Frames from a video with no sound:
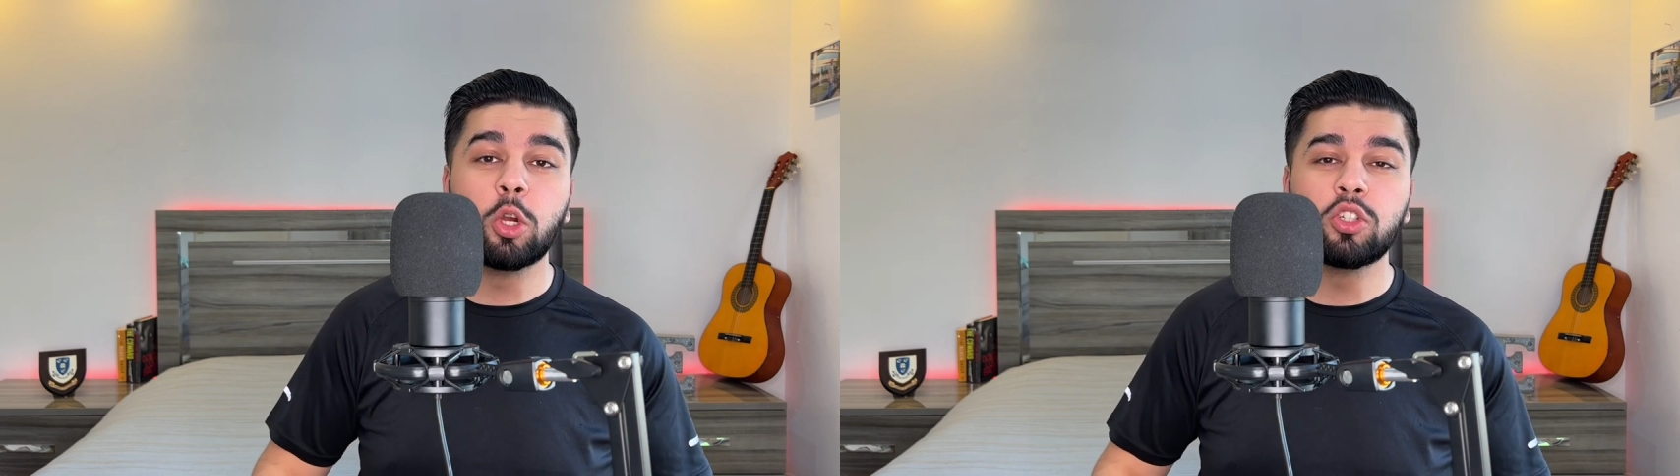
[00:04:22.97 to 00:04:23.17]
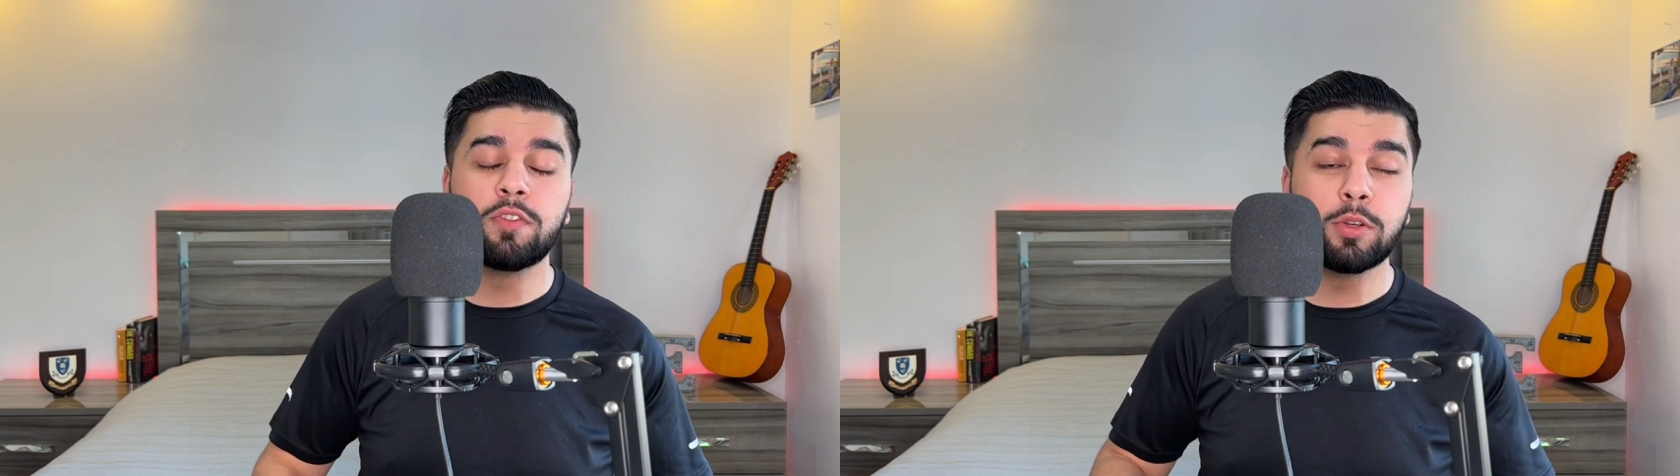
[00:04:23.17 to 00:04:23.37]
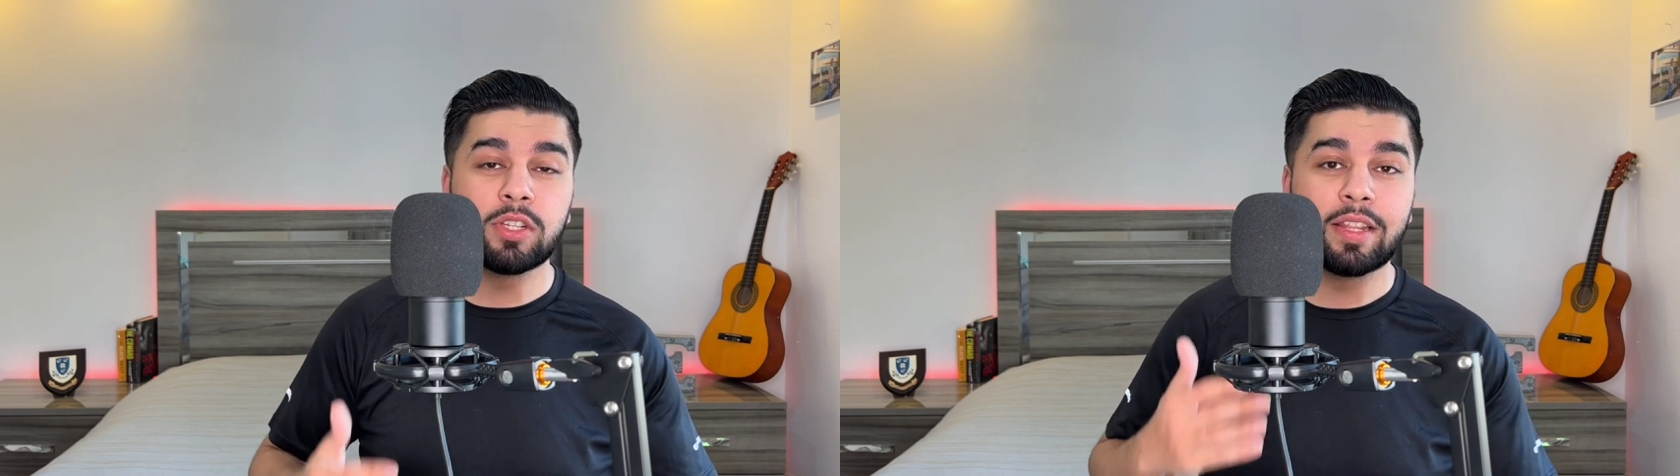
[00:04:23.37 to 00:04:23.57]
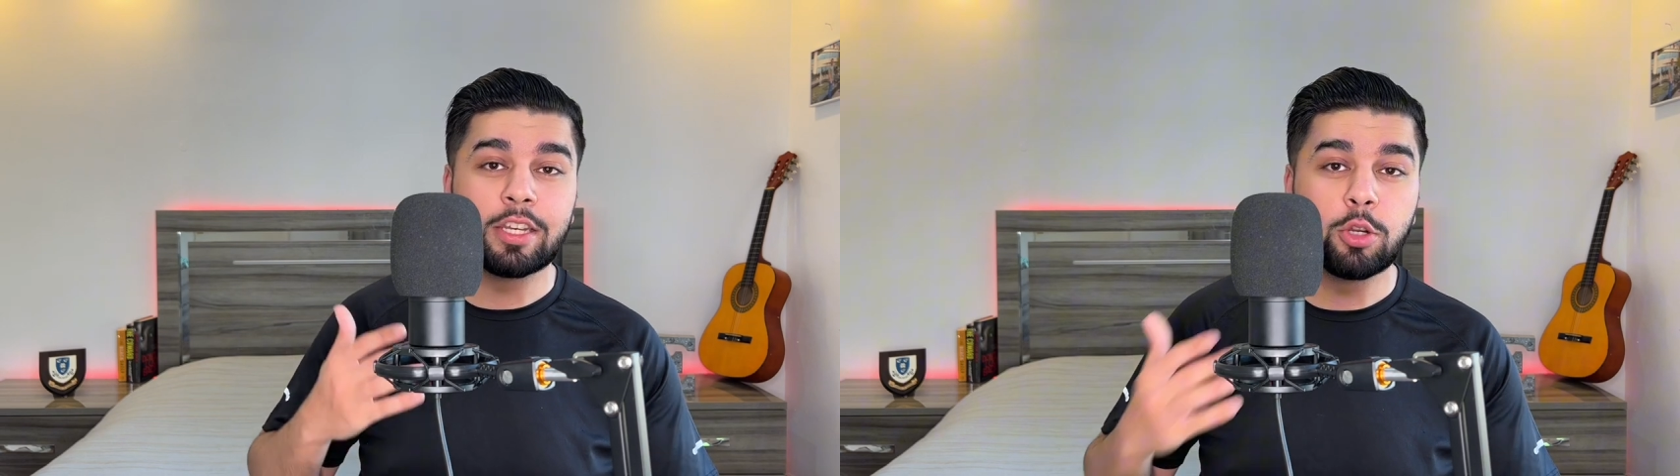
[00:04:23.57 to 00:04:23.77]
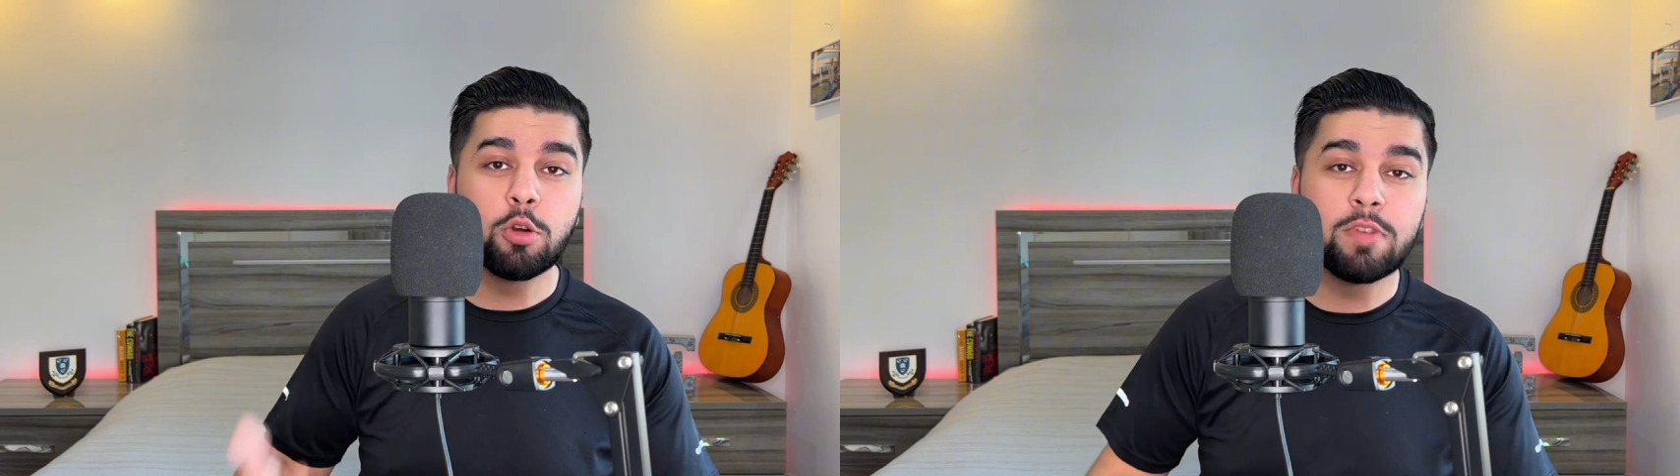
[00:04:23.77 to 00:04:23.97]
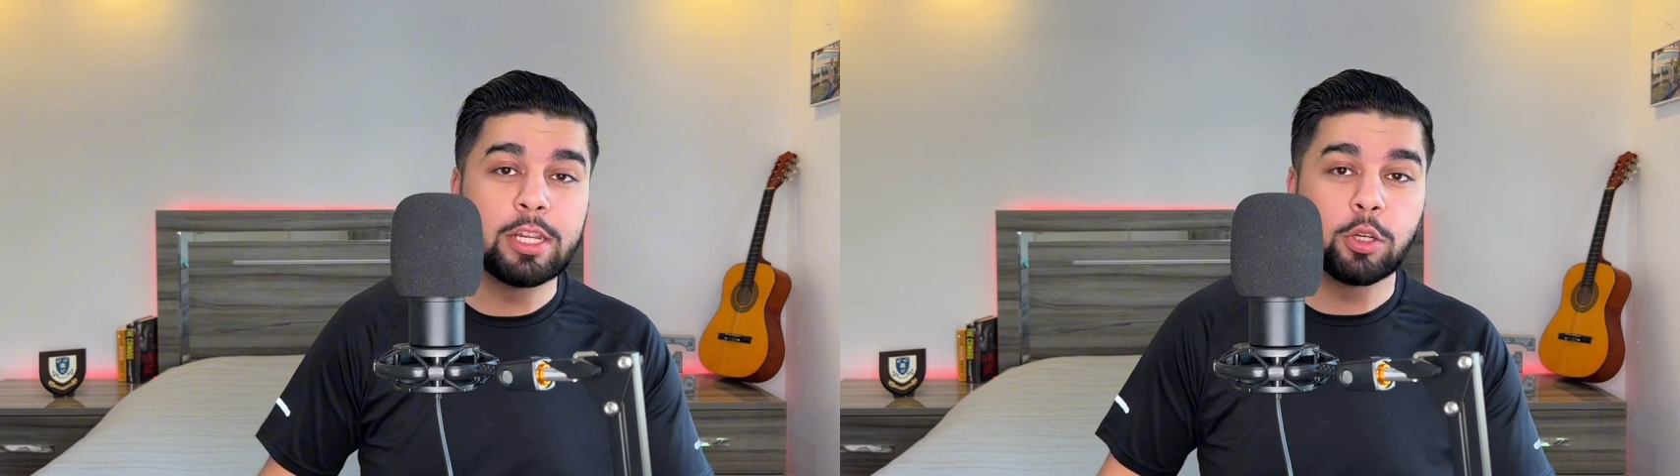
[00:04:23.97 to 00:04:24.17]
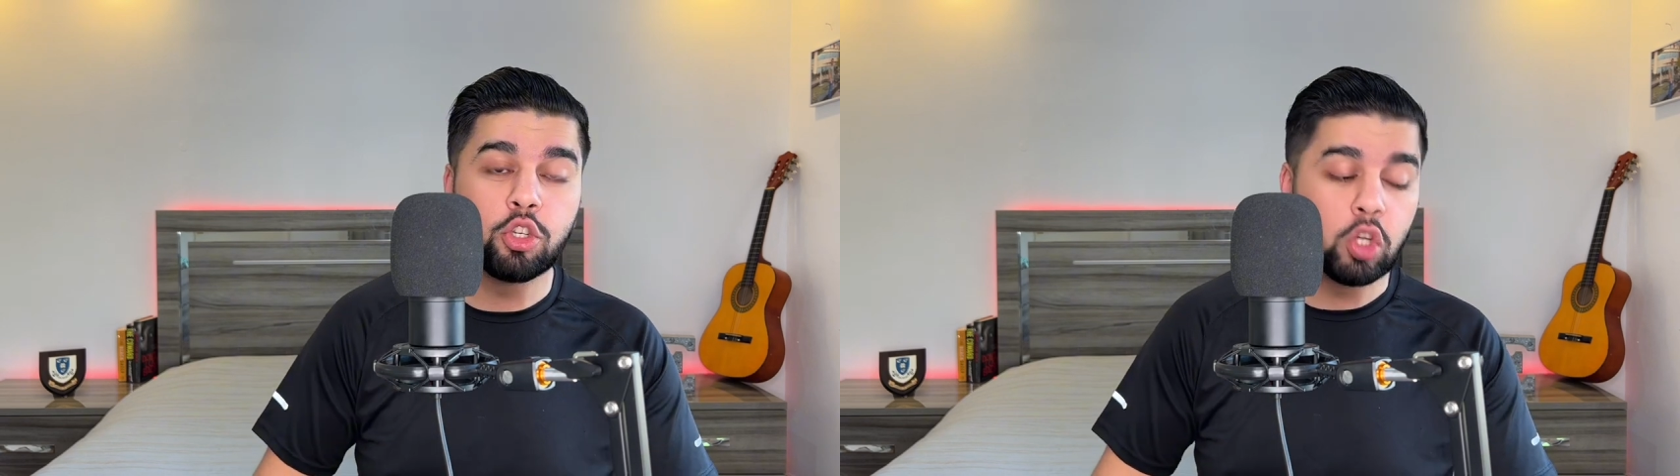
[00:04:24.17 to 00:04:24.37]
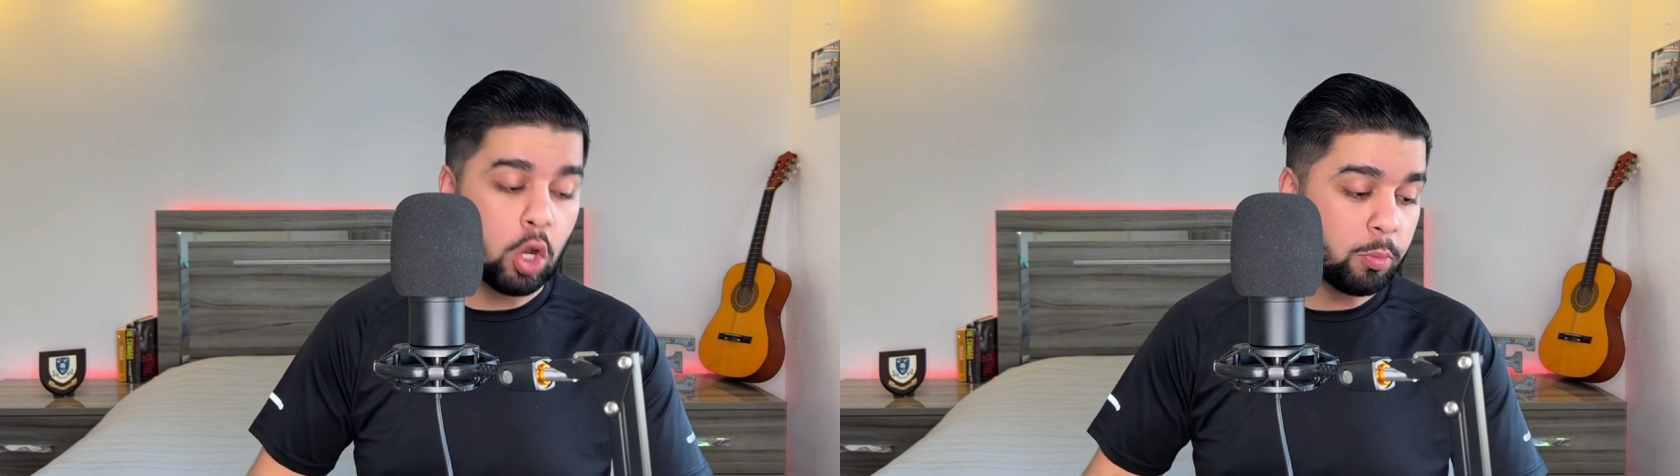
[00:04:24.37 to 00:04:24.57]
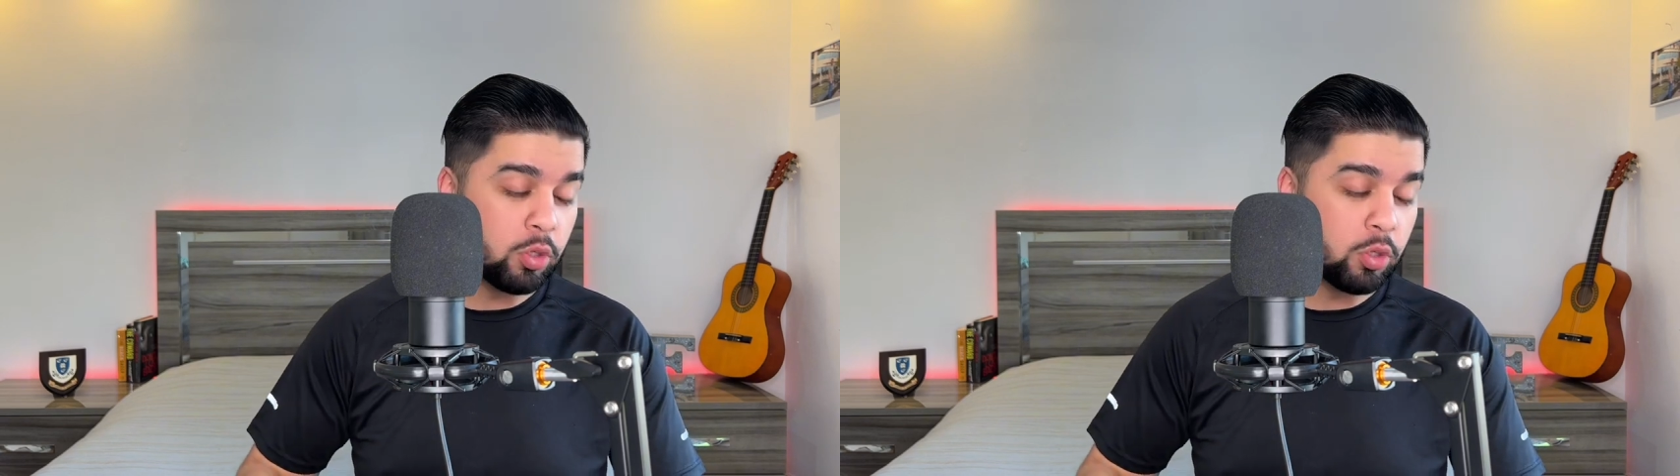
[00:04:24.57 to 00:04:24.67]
She feels like they're doing a really good job.